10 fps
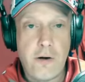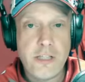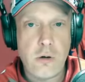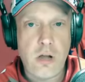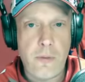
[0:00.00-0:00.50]
All
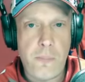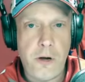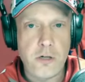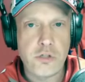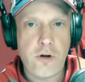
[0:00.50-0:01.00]
right, so coming up
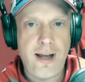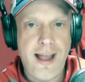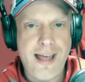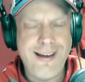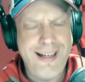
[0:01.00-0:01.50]
here straight
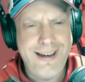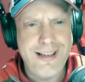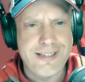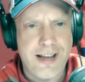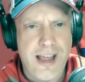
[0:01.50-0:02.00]
ahead, it
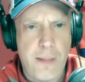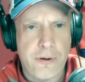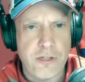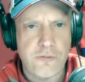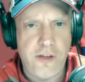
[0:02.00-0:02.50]
is a
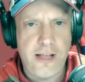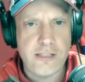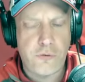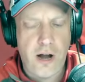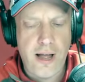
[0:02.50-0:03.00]
Capitals
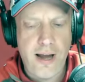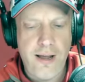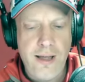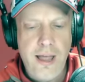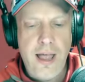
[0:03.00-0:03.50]
Fans
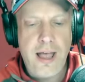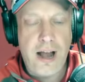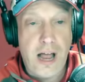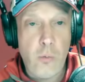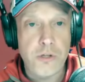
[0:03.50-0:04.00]
Friday,
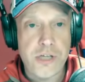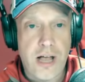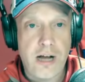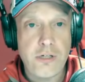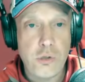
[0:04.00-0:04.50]
and I will
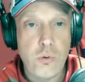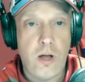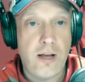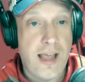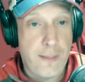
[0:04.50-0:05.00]
talk to
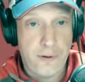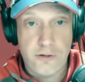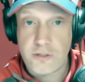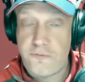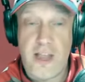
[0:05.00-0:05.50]
a
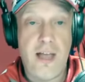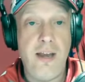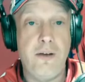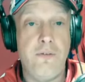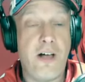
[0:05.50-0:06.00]
Capitals
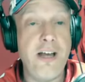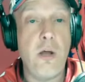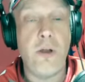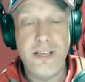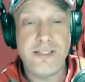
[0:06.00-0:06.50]
fan and find
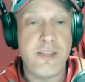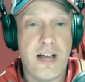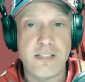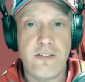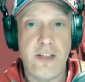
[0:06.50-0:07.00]
out his
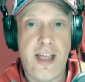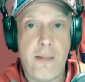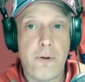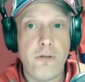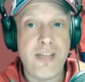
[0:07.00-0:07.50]
thoughts on the
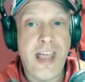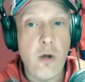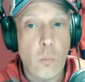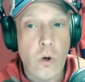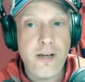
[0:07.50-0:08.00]
Capitals
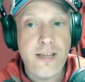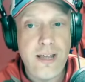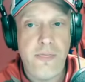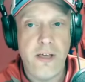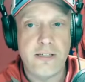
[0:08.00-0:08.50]
and what
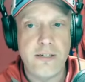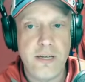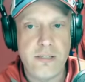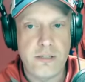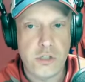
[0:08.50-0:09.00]
he thinks
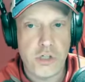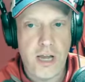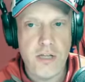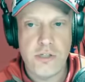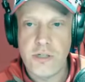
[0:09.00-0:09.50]
needs to
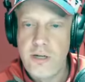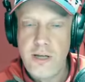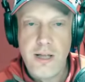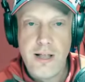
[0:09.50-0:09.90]
change.